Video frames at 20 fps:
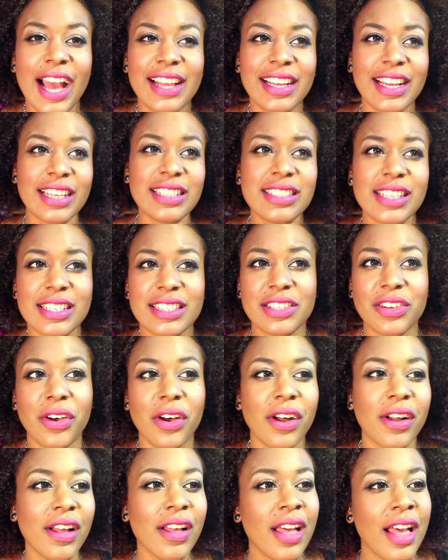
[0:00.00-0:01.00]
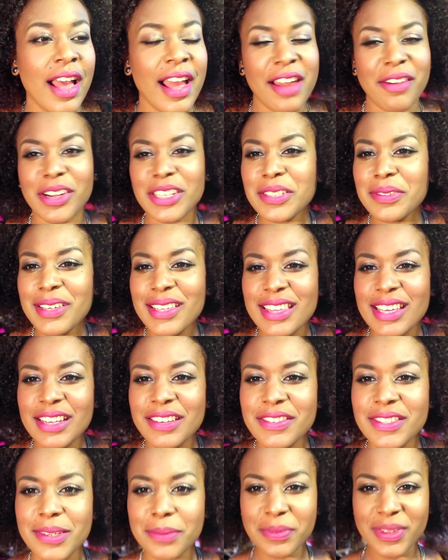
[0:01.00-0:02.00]
I guess that's all watch me think
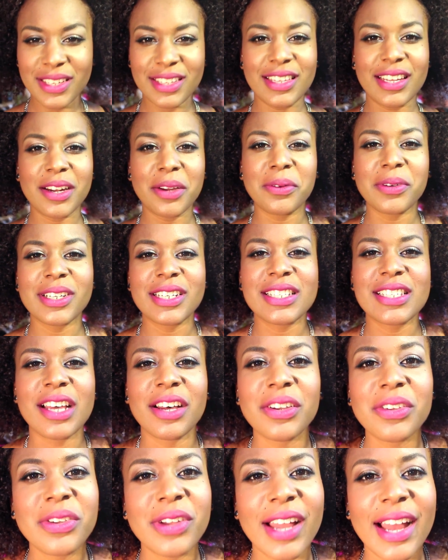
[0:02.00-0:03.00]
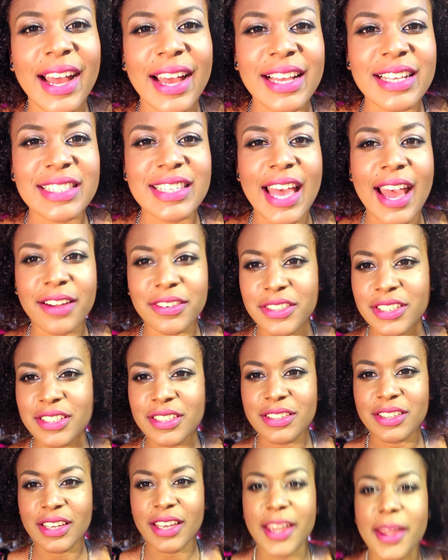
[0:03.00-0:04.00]
of something that I want to tell you guys after I
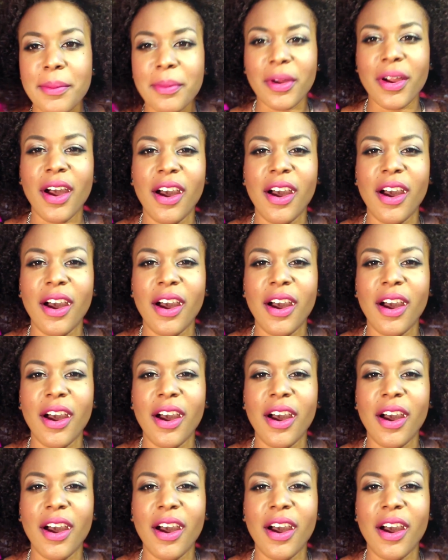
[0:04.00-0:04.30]
turn the camera